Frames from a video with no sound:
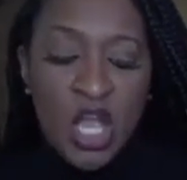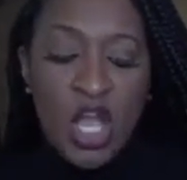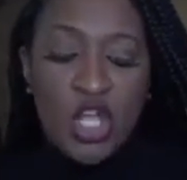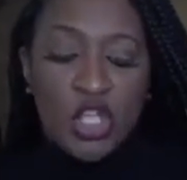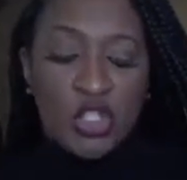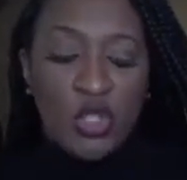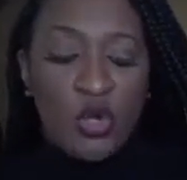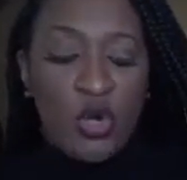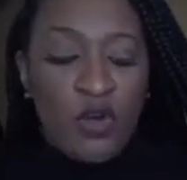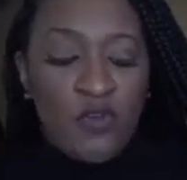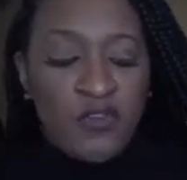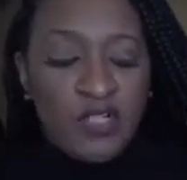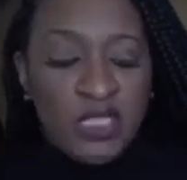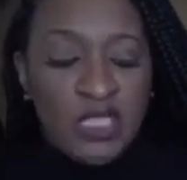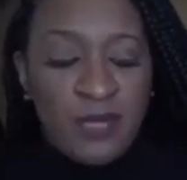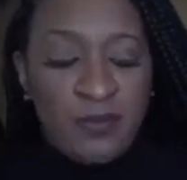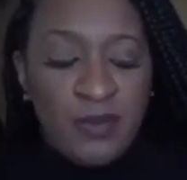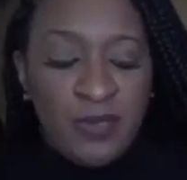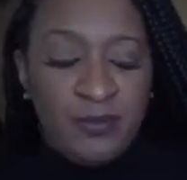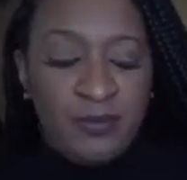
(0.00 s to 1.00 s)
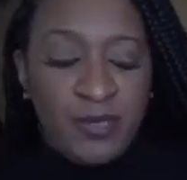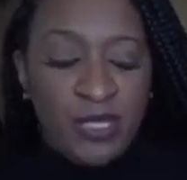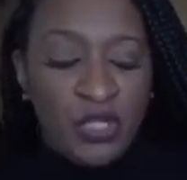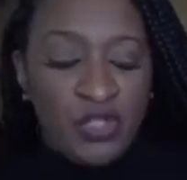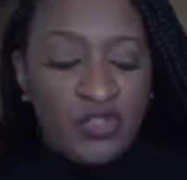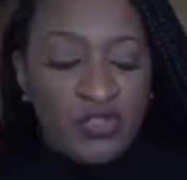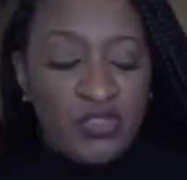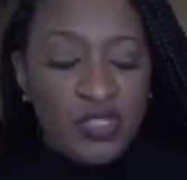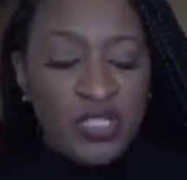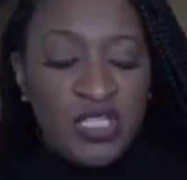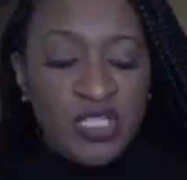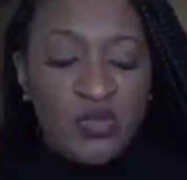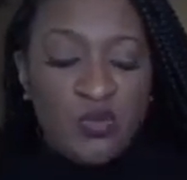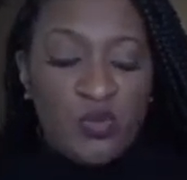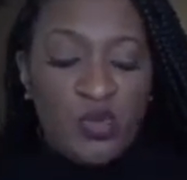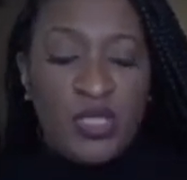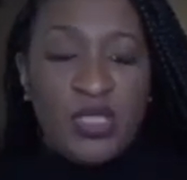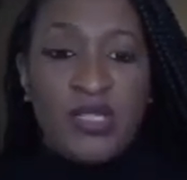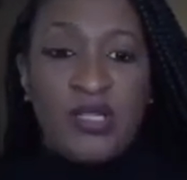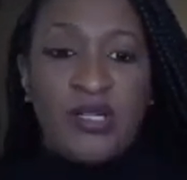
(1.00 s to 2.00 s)
So overstepping boundaries
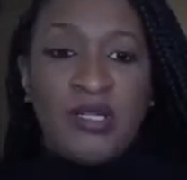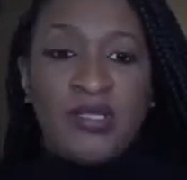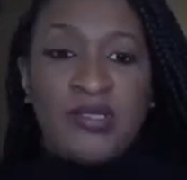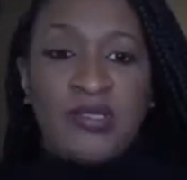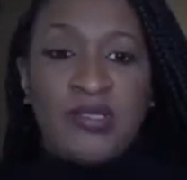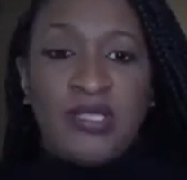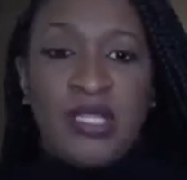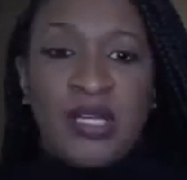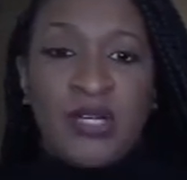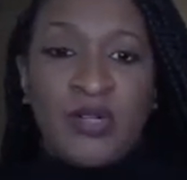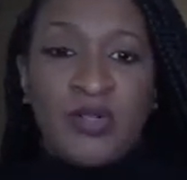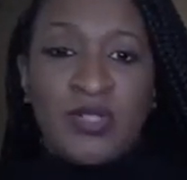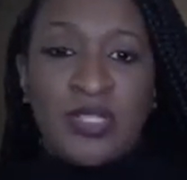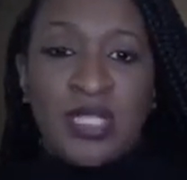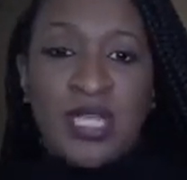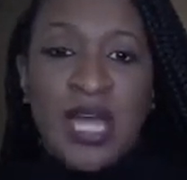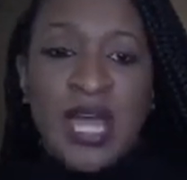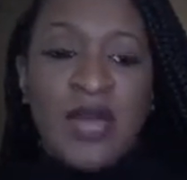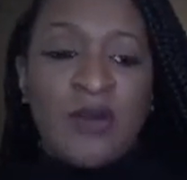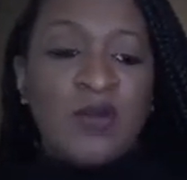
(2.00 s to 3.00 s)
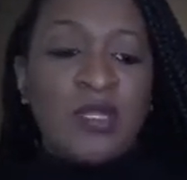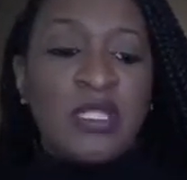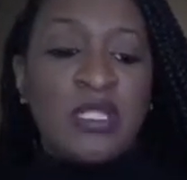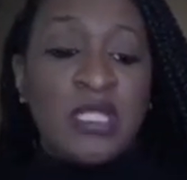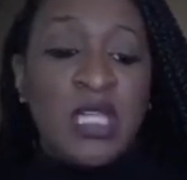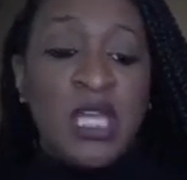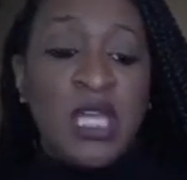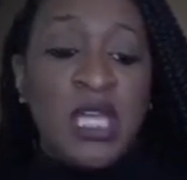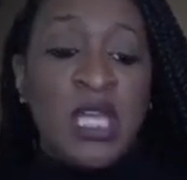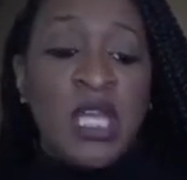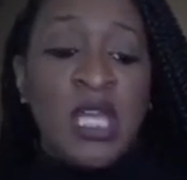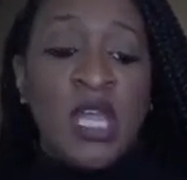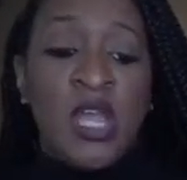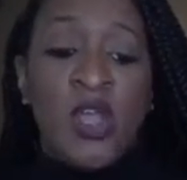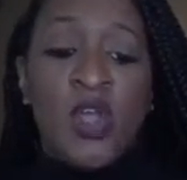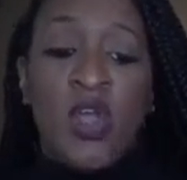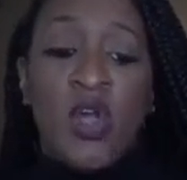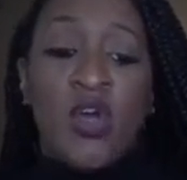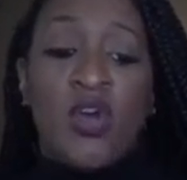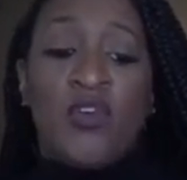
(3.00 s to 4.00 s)
with adults, I would say
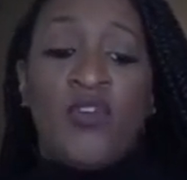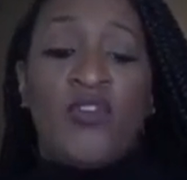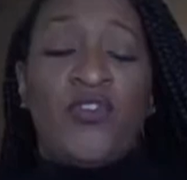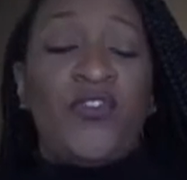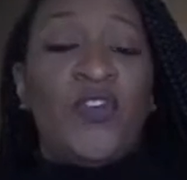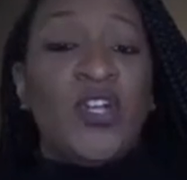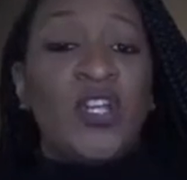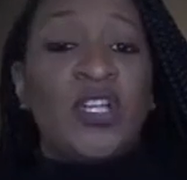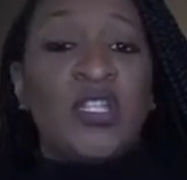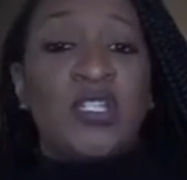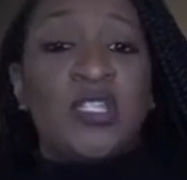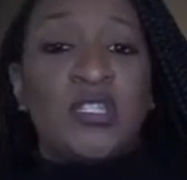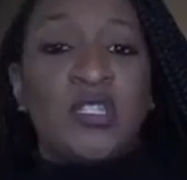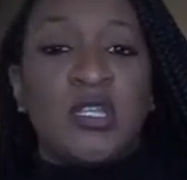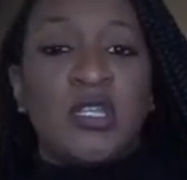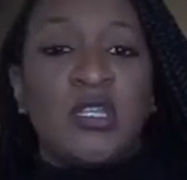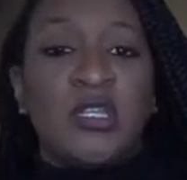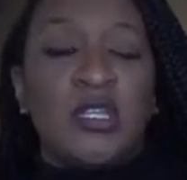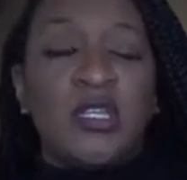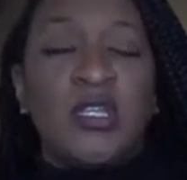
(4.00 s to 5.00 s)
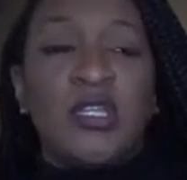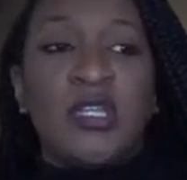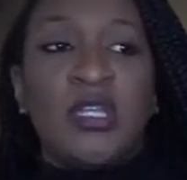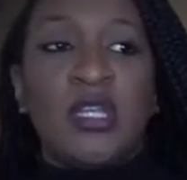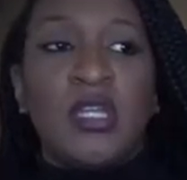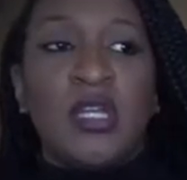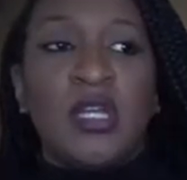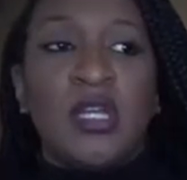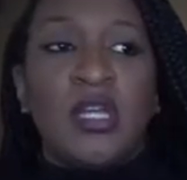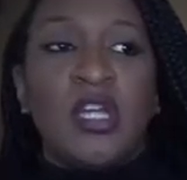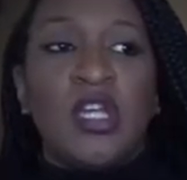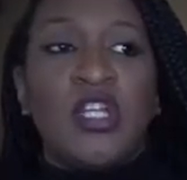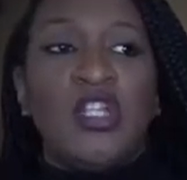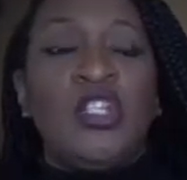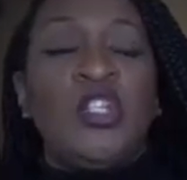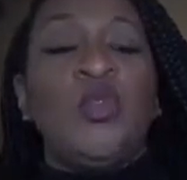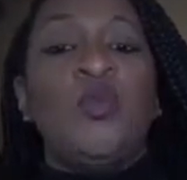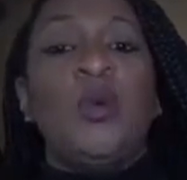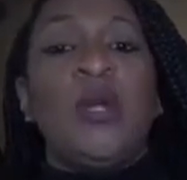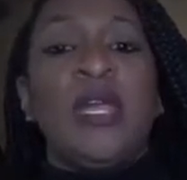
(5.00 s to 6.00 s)
first
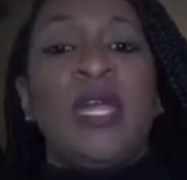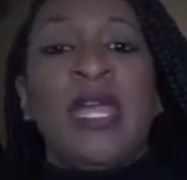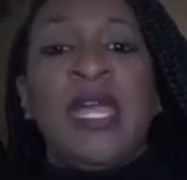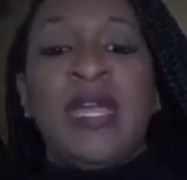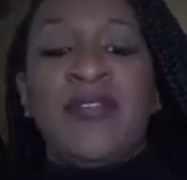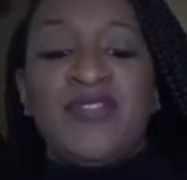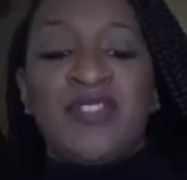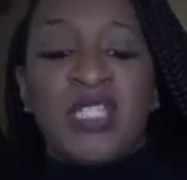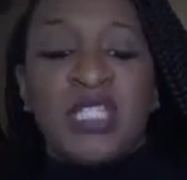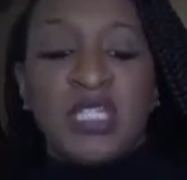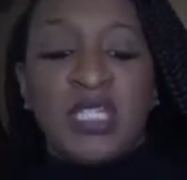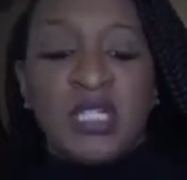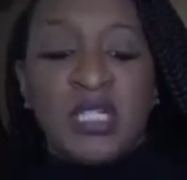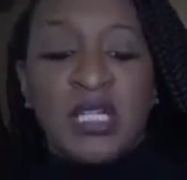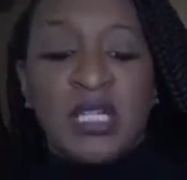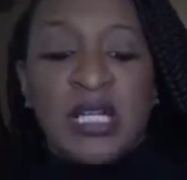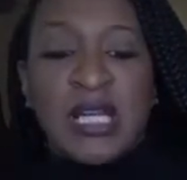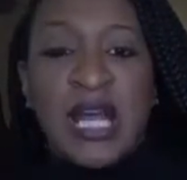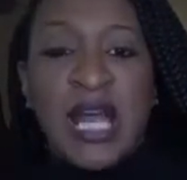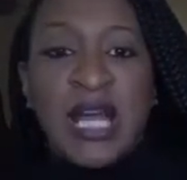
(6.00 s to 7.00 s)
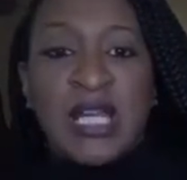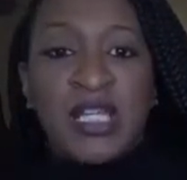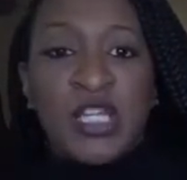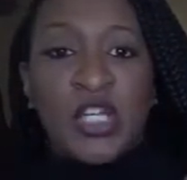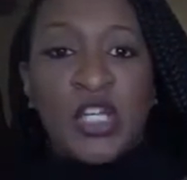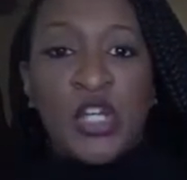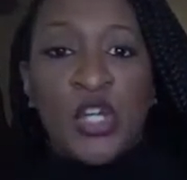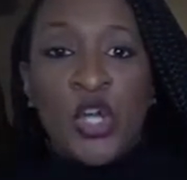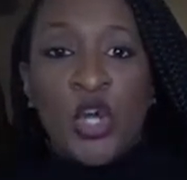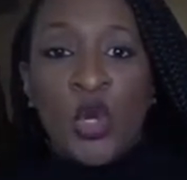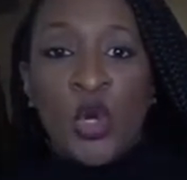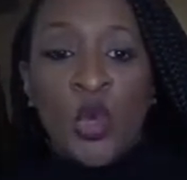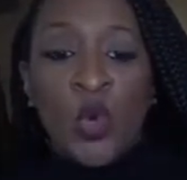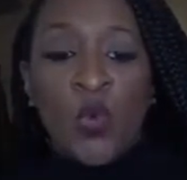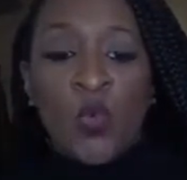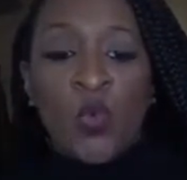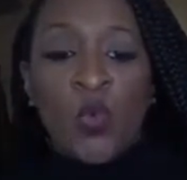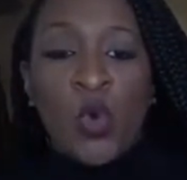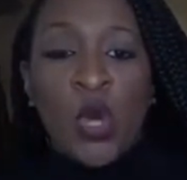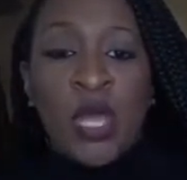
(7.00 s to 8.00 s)
you would have to kind of know
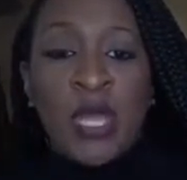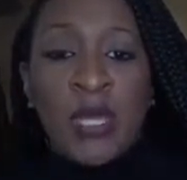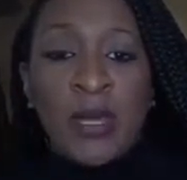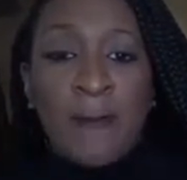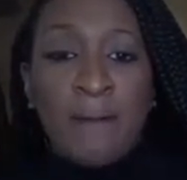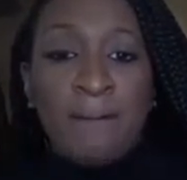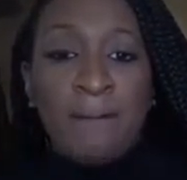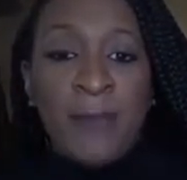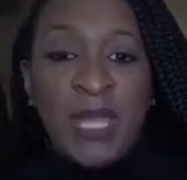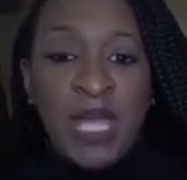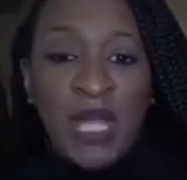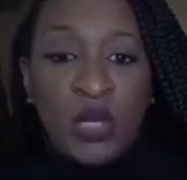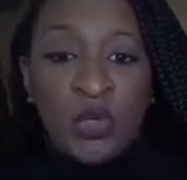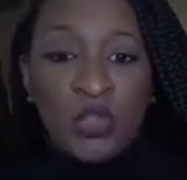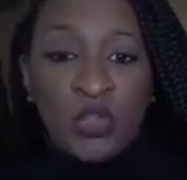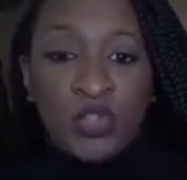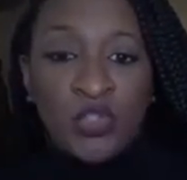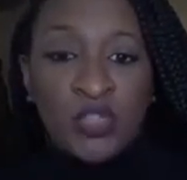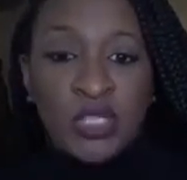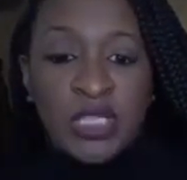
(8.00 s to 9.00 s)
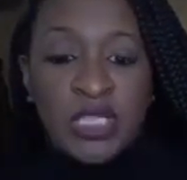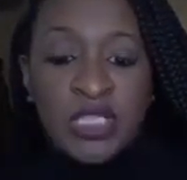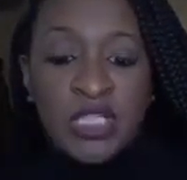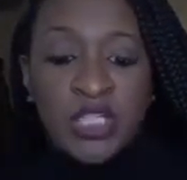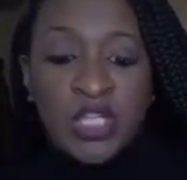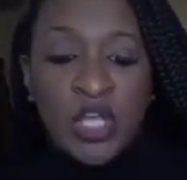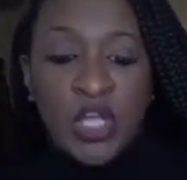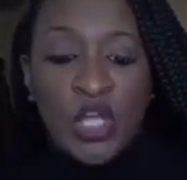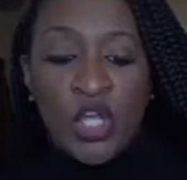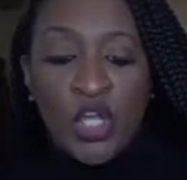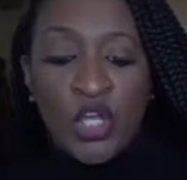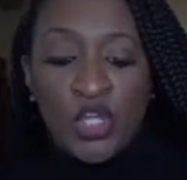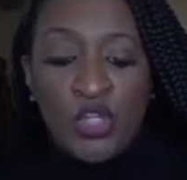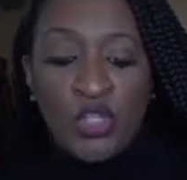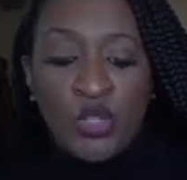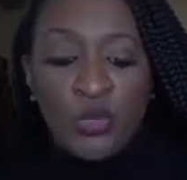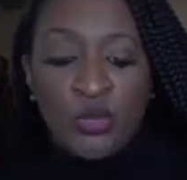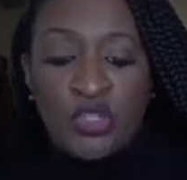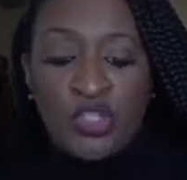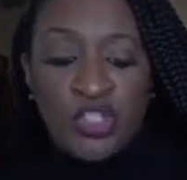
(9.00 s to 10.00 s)
what boundaries
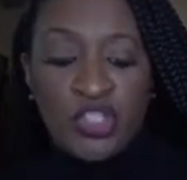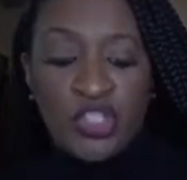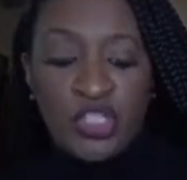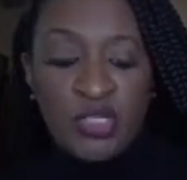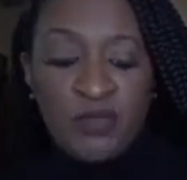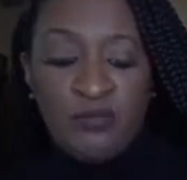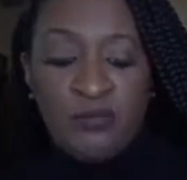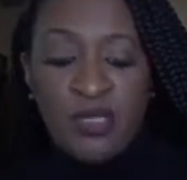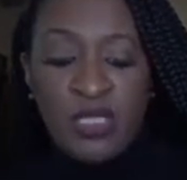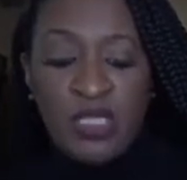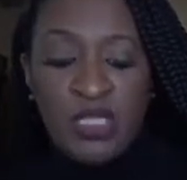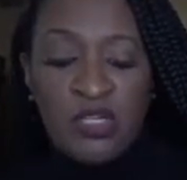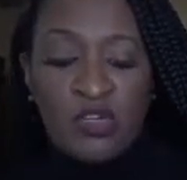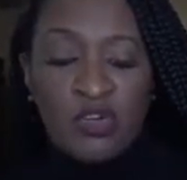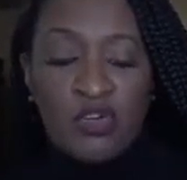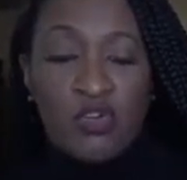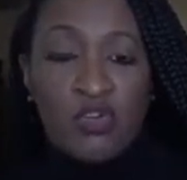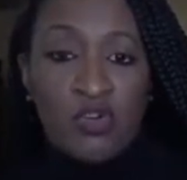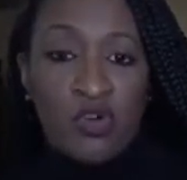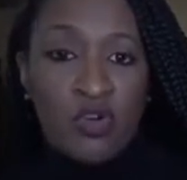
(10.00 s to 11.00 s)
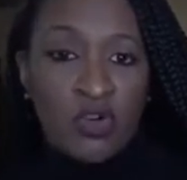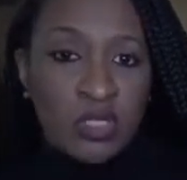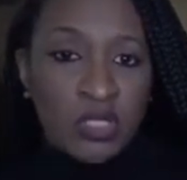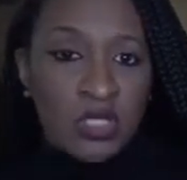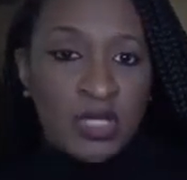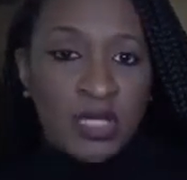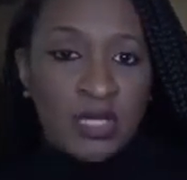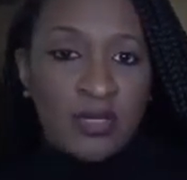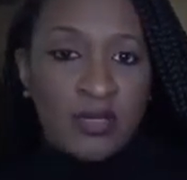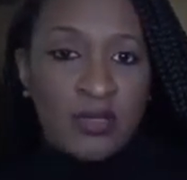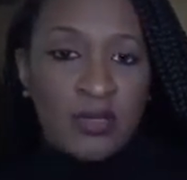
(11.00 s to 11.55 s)
you shouldn't be crossing.